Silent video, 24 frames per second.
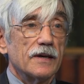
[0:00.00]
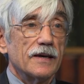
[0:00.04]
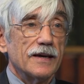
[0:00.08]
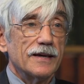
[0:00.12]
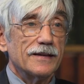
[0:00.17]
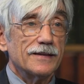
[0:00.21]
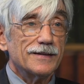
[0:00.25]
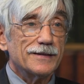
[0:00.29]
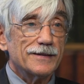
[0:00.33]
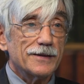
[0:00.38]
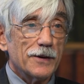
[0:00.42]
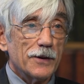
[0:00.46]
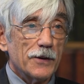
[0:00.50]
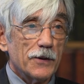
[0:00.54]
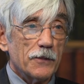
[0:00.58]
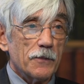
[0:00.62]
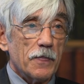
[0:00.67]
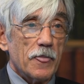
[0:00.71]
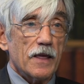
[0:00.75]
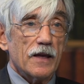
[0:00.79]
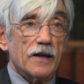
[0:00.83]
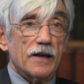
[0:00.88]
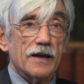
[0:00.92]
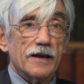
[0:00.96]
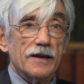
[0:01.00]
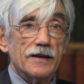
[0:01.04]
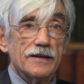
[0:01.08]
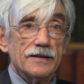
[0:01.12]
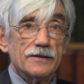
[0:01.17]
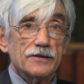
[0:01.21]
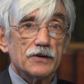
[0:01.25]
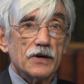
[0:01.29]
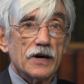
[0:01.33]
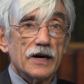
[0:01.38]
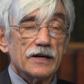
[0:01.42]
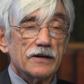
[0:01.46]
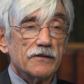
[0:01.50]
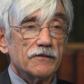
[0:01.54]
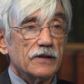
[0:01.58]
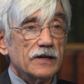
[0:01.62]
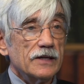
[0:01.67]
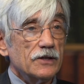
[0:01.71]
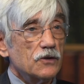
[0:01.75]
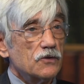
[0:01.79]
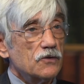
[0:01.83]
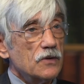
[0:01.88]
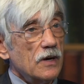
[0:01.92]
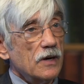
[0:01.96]
And so it's kind of
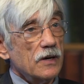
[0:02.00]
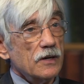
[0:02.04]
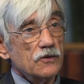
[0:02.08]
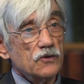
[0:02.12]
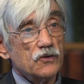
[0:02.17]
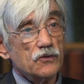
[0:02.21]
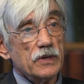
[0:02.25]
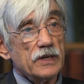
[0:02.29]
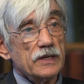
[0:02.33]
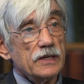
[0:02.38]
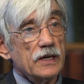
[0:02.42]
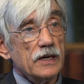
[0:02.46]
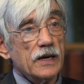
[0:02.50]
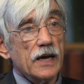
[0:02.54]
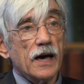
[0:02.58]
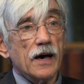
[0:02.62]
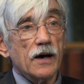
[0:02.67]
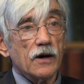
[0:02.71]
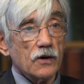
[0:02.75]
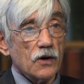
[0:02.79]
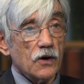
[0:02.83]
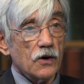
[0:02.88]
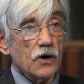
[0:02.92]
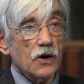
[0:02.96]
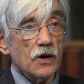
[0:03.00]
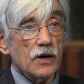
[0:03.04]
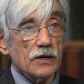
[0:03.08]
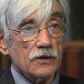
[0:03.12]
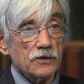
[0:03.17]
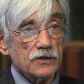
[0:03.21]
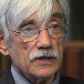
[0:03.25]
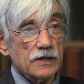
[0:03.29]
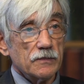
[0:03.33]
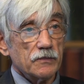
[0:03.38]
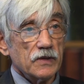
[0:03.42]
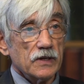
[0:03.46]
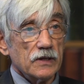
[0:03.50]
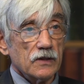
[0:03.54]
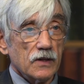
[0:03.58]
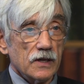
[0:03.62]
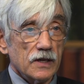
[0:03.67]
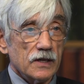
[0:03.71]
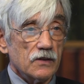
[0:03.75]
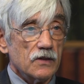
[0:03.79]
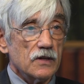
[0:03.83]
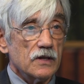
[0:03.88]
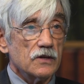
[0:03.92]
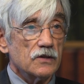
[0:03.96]
like drinking alcohol, something
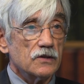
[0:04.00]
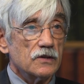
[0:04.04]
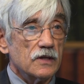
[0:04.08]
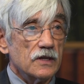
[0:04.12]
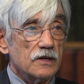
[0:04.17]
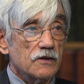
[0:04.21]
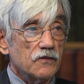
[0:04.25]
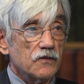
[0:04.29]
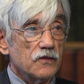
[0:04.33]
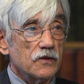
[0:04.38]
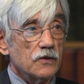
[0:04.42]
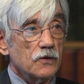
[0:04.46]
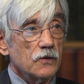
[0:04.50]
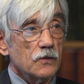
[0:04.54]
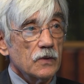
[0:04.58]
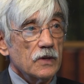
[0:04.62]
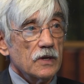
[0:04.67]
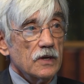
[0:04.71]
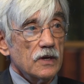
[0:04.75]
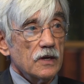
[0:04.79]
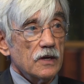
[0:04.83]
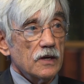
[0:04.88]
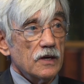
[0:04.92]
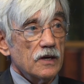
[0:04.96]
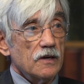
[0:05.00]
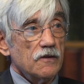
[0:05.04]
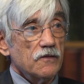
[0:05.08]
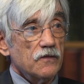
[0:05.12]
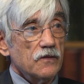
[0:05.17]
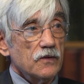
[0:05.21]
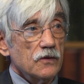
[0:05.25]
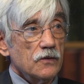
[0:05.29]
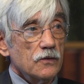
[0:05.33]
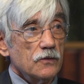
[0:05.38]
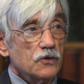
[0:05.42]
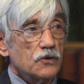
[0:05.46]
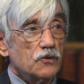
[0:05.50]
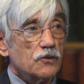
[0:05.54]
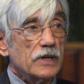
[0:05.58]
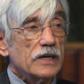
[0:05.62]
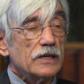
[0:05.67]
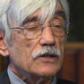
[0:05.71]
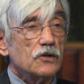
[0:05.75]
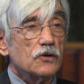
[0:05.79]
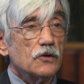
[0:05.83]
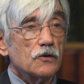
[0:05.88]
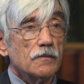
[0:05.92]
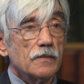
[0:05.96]
like this, that if you
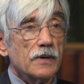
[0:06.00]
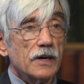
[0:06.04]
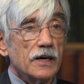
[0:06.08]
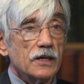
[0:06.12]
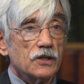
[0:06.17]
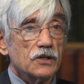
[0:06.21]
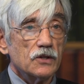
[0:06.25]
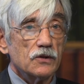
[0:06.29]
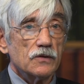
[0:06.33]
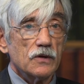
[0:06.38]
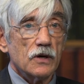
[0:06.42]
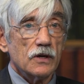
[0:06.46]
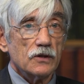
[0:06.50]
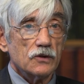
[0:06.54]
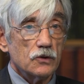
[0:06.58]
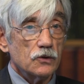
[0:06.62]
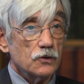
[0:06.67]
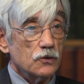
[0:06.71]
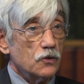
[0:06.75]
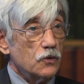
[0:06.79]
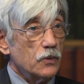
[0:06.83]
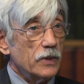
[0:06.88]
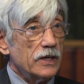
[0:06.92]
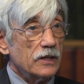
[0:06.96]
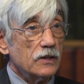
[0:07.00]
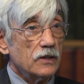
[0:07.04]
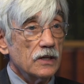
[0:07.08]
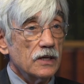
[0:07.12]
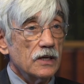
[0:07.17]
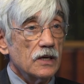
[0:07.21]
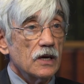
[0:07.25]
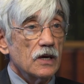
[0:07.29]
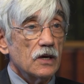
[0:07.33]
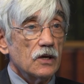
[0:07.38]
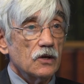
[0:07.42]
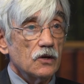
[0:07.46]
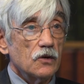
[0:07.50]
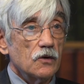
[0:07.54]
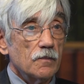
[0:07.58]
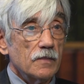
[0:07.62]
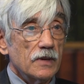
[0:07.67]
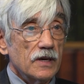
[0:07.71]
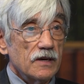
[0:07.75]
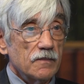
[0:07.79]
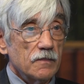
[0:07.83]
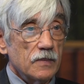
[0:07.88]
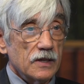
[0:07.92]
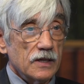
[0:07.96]
drink too much or too quickly, you
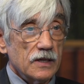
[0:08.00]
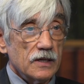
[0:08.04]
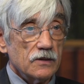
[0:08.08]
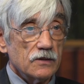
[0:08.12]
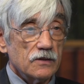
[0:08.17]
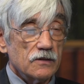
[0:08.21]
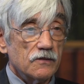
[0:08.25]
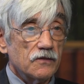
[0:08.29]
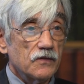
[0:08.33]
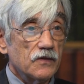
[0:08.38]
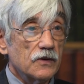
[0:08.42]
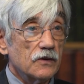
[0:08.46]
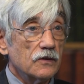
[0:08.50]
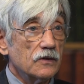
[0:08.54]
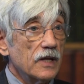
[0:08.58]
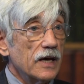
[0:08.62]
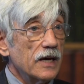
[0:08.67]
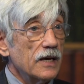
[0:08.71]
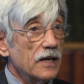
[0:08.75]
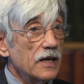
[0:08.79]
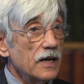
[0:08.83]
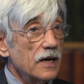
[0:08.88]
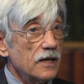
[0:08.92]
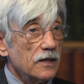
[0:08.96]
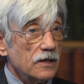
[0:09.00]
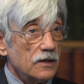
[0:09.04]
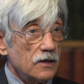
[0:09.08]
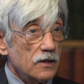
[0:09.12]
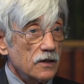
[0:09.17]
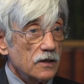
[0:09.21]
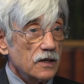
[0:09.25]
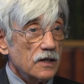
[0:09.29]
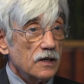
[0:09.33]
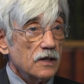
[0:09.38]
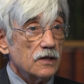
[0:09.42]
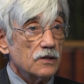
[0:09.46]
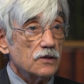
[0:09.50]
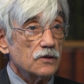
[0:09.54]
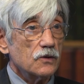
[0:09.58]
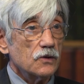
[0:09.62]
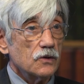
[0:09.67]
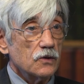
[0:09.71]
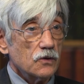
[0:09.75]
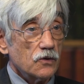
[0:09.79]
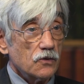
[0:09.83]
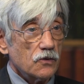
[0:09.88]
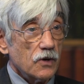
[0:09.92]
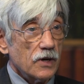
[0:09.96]
may begin to feel lightheaded. so
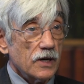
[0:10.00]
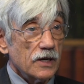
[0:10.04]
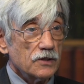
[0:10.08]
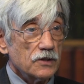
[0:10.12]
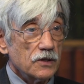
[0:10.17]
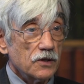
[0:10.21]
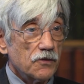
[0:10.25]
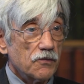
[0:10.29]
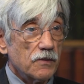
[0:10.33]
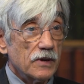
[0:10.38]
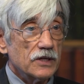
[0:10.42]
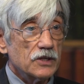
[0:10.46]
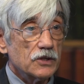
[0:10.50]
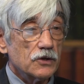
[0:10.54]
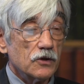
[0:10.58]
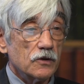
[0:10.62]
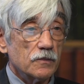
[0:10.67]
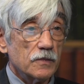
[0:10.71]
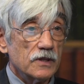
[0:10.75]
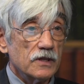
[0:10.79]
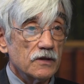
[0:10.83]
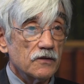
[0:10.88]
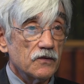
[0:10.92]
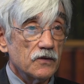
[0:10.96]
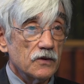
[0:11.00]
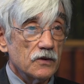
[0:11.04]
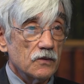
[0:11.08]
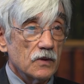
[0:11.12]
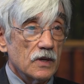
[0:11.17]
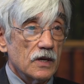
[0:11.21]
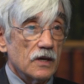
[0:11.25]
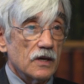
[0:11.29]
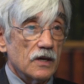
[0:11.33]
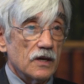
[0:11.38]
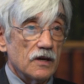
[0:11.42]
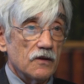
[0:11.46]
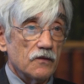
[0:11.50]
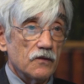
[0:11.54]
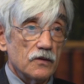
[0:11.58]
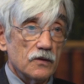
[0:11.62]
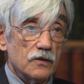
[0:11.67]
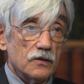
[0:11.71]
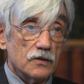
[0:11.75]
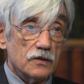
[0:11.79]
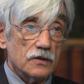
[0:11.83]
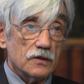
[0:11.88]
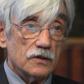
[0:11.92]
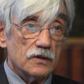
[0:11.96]
you cross a threshold. But if
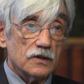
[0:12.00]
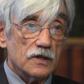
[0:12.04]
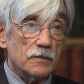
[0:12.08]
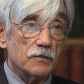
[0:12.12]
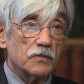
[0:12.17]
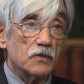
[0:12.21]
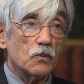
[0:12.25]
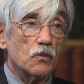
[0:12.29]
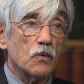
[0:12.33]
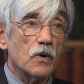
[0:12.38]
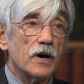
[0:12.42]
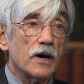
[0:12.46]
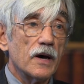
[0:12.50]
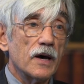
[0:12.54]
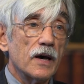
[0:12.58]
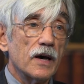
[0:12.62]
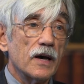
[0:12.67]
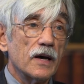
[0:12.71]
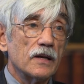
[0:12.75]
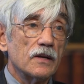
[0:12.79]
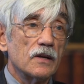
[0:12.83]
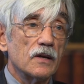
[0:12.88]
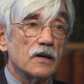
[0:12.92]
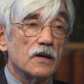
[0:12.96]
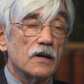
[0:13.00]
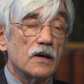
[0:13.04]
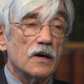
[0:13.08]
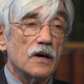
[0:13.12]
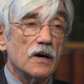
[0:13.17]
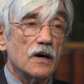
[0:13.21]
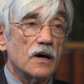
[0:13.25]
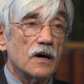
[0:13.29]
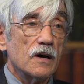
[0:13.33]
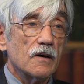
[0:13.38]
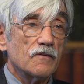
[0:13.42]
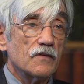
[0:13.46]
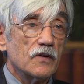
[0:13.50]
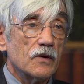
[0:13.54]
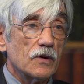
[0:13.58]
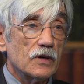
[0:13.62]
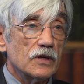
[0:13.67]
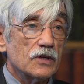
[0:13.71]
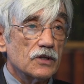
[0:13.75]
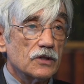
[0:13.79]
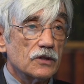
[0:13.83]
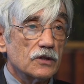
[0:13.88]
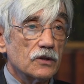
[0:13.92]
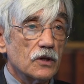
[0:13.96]
you sipped wine
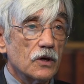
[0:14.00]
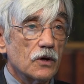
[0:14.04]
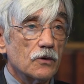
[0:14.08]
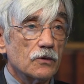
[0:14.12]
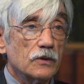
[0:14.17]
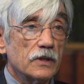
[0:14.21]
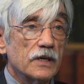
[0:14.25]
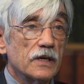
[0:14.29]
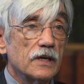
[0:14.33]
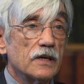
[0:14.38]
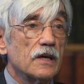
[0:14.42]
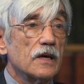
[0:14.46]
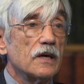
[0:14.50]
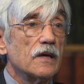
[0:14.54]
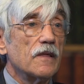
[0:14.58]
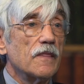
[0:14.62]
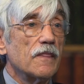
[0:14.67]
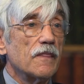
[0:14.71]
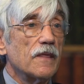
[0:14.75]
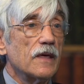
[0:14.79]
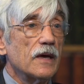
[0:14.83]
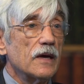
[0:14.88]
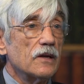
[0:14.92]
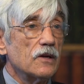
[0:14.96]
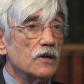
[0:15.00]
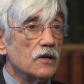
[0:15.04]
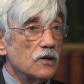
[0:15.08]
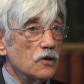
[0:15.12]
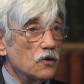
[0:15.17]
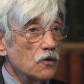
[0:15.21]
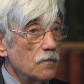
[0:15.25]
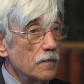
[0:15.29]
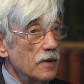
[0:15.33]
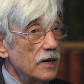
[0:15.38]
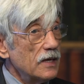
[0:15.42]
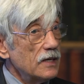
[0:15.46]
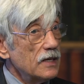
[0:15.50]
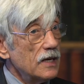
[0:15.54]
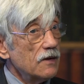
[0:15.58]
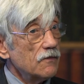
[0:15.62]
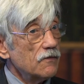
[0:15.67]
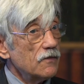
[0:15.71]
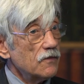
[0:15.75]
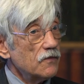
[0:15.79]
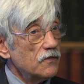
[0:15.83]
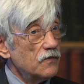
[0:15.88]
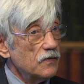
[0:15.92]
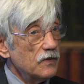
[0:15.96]
very slowly, then you may
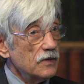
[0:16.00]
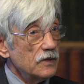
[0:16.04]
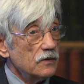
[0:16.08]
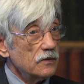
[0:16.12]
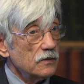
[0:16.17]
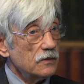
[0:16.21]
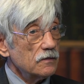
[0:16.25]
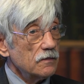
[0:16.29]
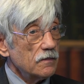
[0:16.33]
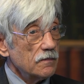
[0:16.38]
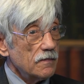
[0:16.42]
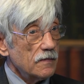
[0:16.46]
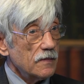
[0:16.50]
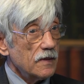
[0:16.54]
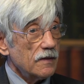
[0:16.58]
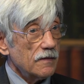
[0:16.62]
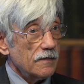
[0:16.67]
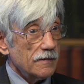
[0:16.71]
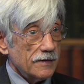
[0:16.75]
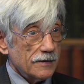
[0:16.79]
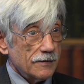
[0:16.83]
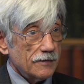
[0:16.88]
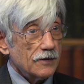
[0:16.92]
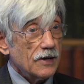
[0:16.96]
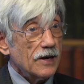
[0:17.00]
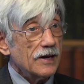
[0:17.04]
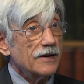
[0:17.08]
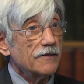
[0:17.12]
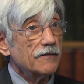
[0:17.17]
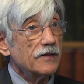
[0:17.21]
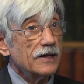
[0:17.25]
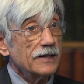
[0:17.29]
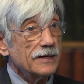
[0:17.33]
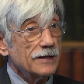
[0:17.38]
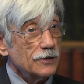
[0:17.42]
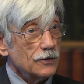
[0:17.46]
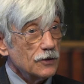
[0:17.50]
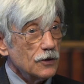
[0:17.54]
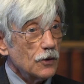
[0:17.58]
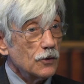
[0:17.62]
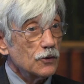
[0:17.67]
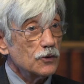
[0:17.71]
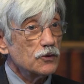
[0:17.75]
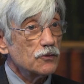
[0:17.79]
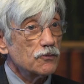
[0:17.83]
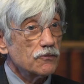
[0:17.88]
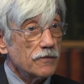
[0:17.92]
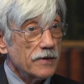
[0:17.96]
never feel, it's kind of like a
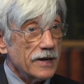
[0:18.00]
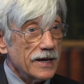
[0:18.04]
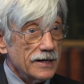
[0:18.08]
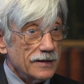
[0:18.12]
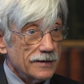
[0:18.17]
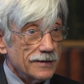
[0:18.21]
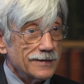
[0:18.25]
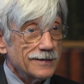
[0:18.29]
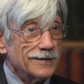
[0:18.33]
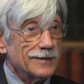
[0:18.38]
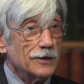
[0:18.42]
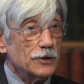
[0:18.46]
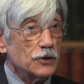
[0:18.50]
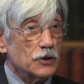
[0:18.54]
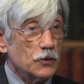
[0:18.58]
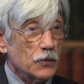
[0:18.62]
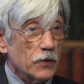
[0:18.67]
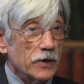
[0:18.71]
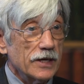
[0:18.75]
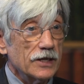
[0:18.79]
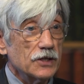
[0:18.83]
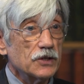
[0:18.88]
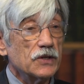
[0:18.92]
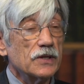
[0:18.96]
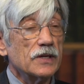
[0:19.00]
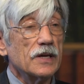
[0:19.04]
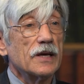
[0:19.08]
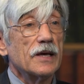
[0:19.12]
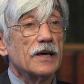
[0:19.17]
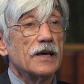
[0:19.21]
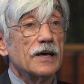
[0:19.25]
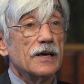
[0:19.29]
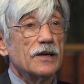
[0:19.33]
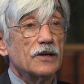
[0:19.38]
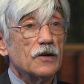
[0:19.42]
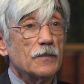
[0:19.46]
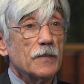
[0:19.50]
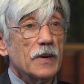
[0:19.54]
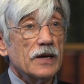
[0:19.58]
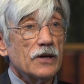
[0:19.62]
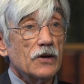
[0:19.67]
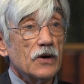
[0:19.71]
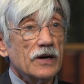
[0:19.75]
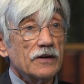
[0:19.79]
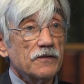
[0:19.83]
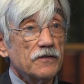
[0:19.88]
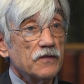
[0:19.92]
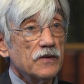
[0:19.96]
dose rate situation. You may
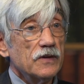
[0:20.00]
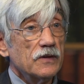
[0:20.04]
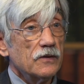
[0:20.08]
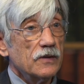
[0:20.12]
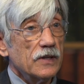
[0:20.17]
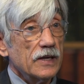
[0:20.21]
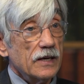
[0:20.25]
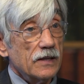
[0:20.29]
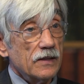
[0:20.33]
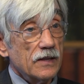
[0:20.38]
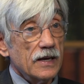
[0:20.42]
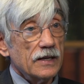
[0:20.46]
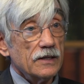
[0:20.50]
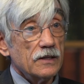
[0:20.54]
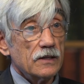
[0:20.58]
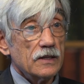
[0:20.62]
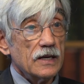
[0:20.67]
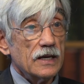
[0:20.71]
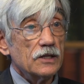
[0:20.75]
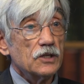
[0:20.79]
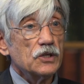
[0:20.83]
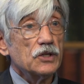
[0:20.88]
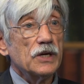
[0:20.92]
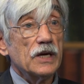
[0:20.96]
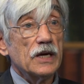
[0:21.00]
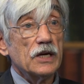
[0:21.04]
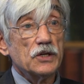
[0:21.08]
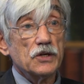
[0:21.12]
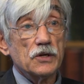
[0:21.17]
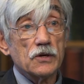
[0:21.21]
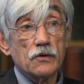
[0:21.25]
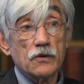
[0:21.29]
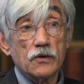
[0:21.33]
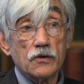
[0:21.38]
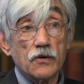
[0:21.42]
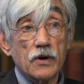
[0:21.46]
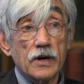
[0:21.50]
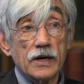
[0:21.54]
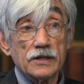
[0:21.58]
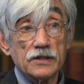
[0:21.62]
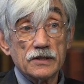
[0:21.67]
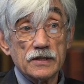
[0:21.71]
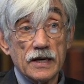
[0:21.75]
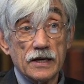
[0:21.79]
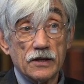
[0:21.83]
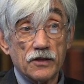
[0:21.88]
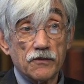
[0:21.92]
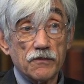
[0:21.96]
not feel that change. You don't cross
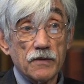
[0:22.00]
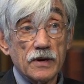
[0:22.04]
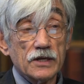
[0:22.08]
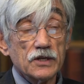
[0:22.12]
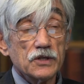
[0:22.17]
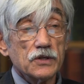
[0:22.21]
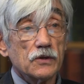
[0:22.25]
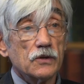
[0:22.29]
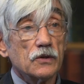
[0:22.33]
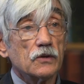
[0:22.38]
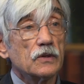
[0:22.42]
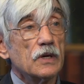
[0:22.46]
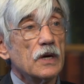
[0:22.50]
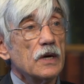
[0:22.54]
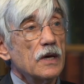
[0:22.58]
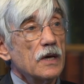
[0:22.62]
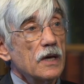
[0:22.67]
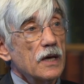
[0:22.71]
that threshold.